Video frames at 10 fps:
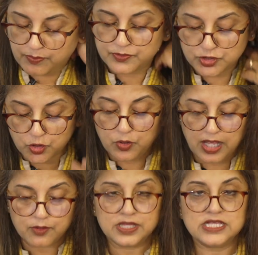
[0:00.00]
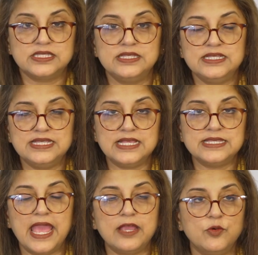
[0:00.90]
show how these has
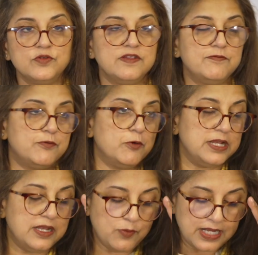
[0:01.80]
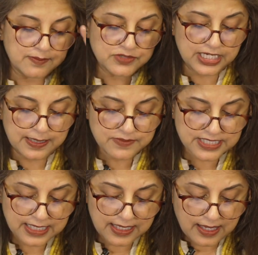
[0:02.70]
echoes in Freud and William James,